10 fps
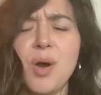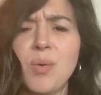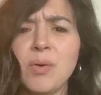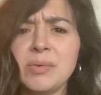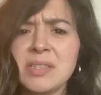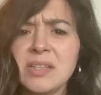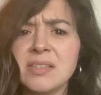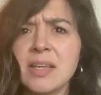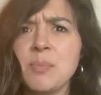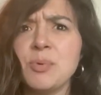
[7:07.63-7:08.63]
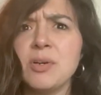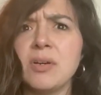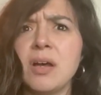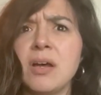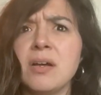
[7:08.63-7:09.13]
What was the example
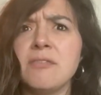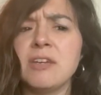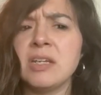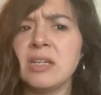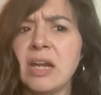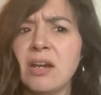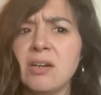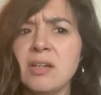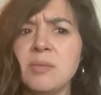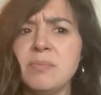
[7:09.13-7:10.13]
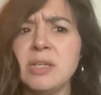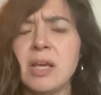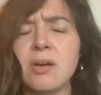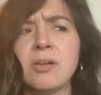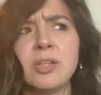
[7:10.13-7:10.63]
of an inherited
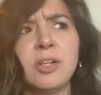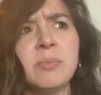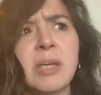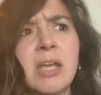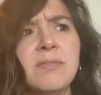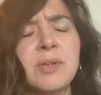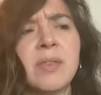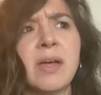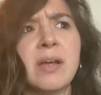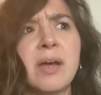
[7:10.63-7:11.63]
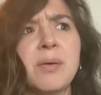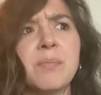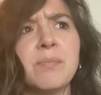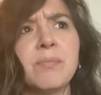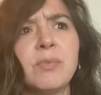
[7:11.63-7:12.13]
or a learned behavior that
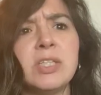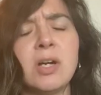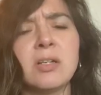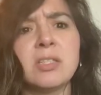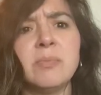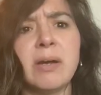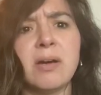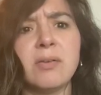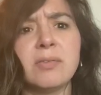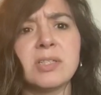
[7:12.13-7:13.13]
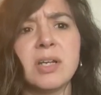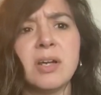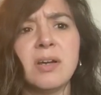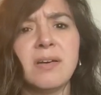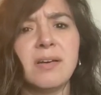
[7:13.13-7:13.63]
we talked about
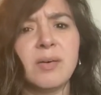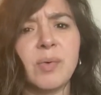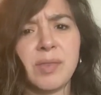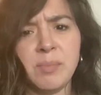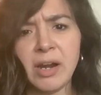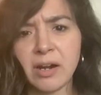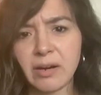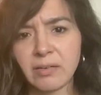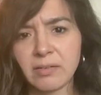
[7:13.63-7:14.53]
with a bear?